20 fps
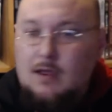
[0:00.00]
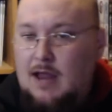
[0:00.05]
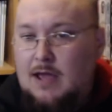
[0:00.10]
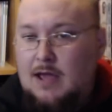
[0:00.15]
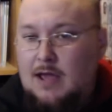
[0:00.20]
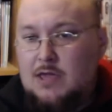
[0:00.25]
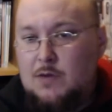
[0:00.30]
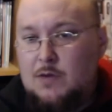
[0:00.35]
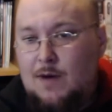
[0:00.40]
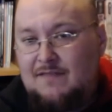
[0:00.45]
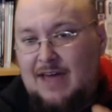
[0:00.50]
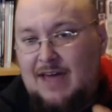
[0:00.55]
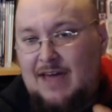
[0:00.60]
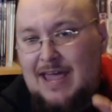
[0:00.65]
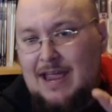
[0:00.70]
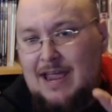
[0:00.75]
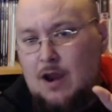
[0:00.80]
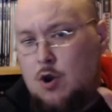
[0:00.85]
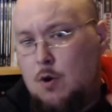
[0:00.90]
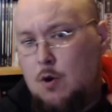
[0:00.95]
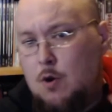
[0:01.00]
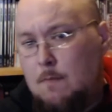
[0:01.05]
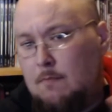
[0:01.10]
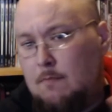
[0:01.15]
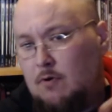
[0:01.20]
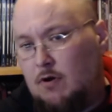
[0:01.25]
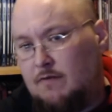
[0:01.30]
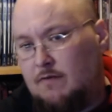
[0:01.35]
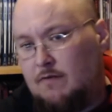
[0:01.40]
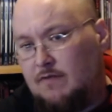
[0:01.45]
Now you have a
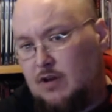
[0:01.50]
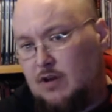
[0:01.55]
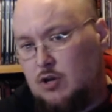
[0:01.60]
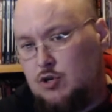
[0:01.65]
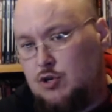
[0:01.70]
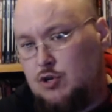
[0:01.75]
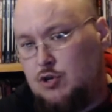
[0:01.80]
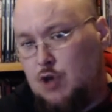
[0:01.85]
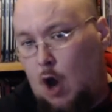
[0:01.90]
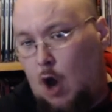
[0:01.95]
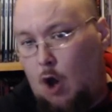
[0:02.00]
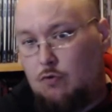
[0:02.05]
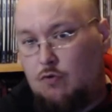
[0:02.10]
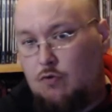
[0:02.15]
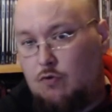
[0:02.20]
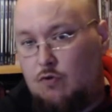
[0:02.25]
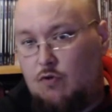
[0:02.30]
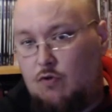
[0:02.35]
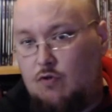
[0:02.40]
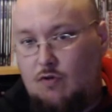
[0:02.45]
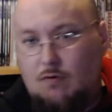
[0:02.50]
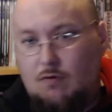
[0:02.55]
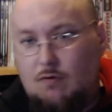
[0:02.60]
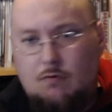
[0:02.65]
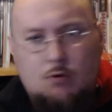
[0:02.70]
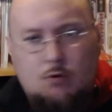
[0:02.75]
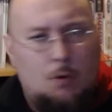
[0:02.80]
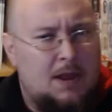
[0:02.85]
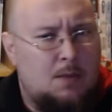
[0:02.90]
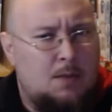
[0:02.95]
number of dots,
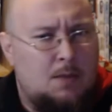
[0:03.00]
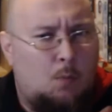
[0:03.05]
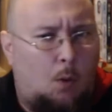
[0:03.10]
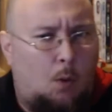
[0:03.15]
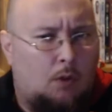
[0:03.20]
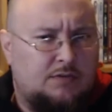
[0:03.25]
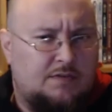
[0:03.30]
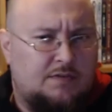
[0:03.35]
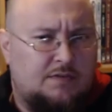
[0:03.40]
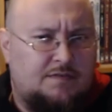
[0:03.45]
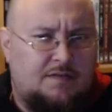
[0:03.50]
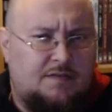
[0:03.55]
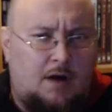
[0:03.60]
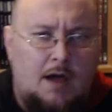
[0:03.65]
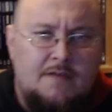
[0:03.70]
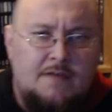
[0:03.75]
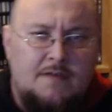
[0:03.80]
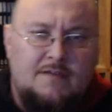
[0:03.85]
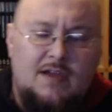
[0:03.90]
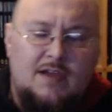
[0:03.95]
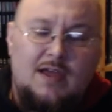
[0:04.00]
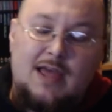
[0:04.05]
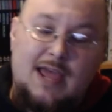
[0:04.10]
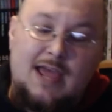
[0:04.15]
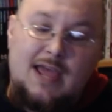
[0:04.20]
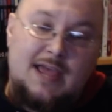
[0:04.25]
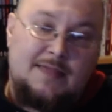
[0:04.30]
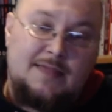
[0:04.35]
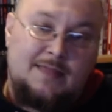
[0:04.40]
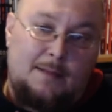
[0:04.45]
normally 1 to 5,
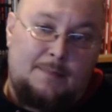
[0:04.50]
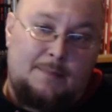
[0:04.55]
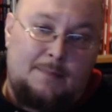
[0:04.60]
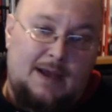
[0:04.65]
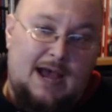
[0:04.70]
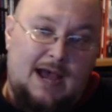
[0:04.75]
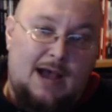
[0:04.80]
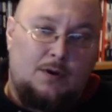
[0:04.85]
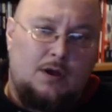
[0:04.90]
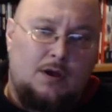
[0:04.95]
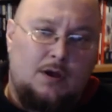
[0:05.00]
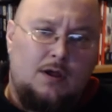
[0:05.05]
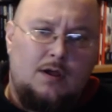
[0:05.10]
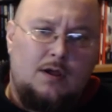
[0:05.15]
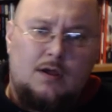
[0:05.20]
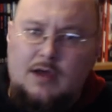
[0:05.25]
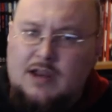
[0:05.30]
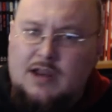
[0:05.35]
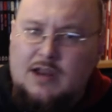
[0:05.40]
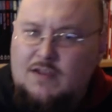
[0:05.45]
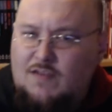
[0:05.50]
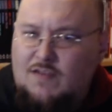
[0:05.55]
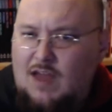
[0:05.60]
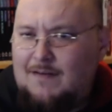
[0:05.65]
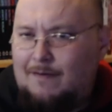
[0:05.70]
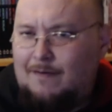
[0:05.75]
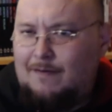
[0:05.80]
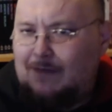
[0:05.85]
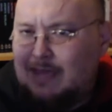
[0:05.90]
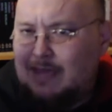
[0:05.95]
in that power, and
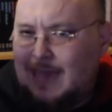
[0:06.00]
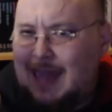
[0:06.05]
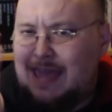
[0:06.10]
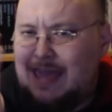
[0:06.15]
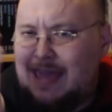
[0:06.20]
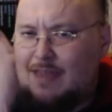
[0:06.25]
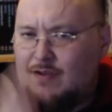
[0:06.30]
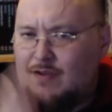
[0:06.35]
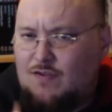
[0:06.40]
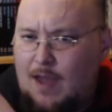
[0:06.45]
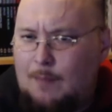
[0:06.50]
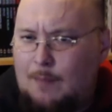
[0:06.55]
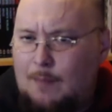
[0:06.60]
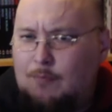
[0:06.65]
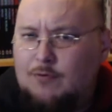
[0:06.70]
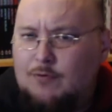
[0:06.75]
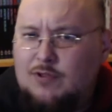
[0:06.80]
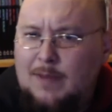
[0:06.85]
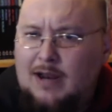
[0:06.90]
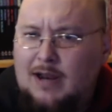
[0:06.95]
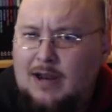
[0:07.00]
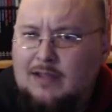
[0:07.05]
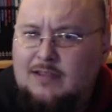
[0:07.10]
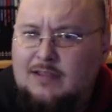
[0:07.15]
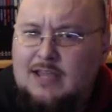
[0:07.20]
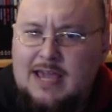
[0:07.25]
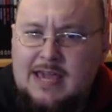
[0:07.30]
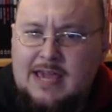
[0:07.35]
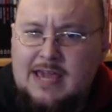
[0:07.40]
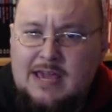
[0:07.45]
instead of having a separate
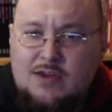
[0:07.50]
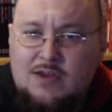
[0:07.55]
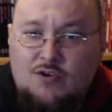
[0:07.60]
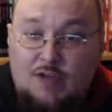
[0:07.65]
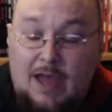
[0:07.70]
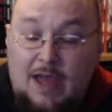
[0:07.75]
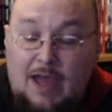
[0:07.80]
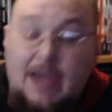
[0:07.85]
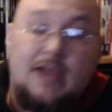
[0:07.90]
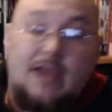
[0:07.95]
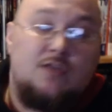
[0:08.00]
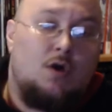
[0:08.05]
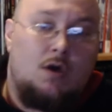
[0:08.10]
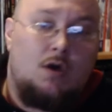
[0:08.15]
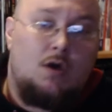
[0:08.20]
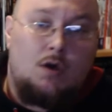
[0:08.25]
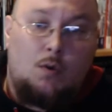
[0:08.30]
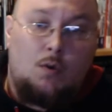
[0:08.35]
ability at each stage,